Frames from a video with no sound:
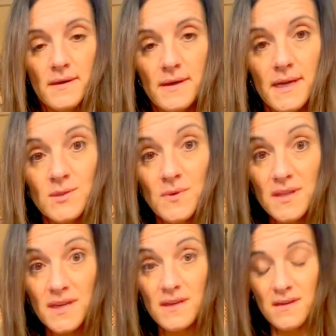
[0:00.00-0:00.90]
It's
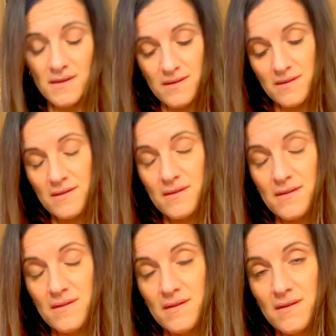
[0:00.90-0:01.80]
really
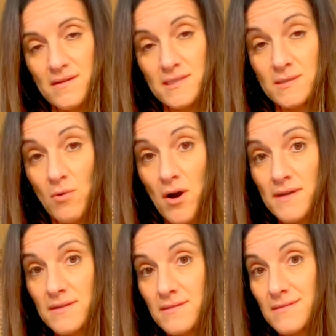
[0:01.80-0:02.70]

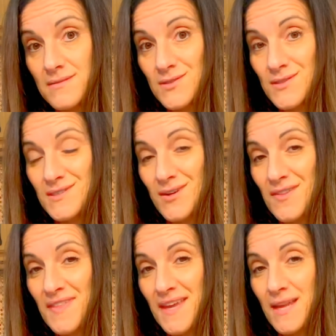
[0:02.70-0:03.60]
smart to
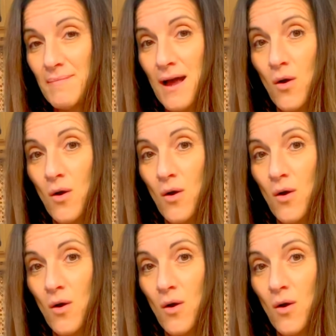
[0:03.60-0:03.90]
start thinking about